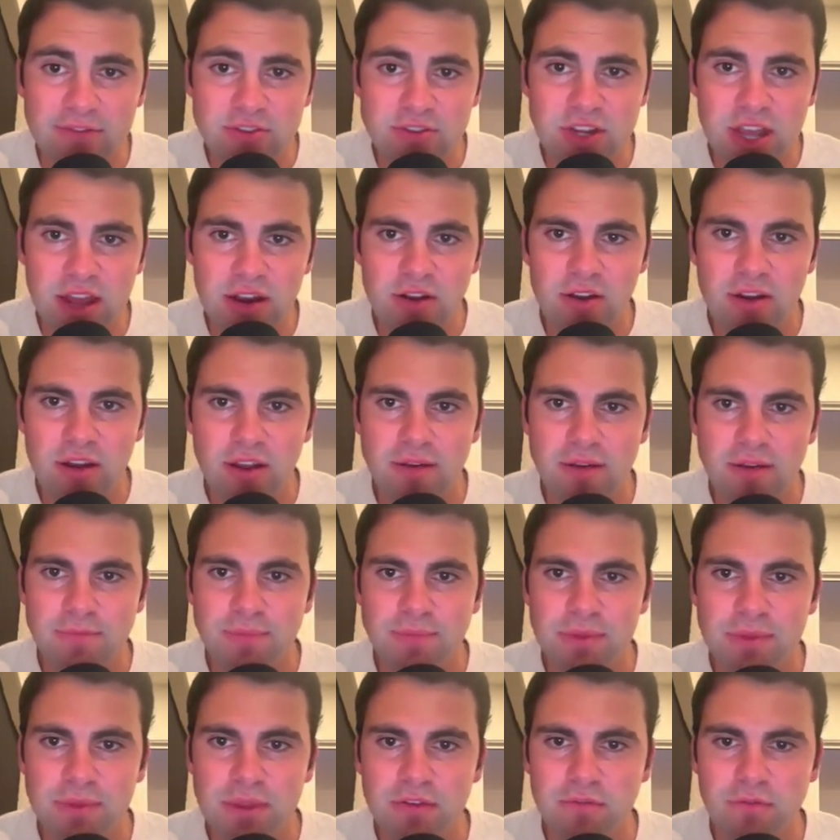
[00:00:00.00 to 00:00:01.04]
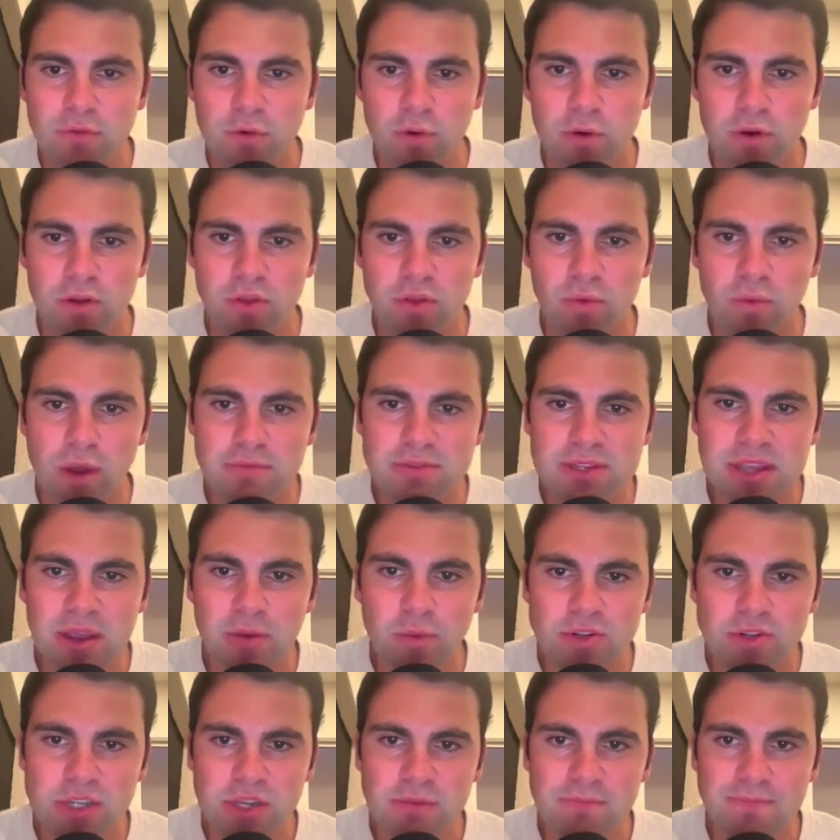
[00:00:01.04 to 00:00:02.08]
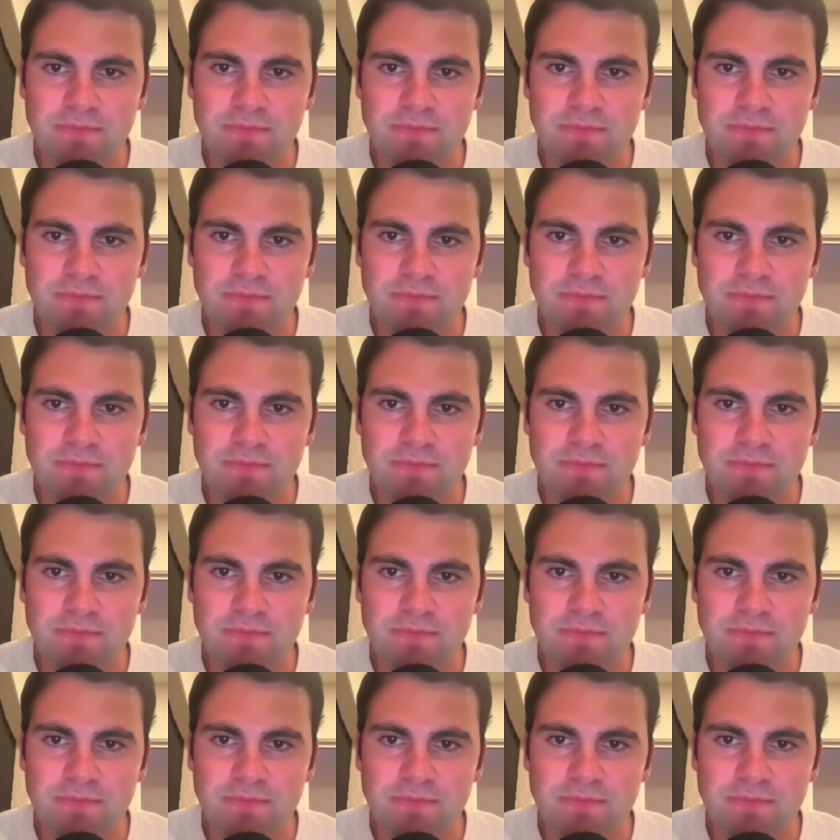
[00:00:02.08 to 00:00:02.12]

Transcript: chat on for the website widget.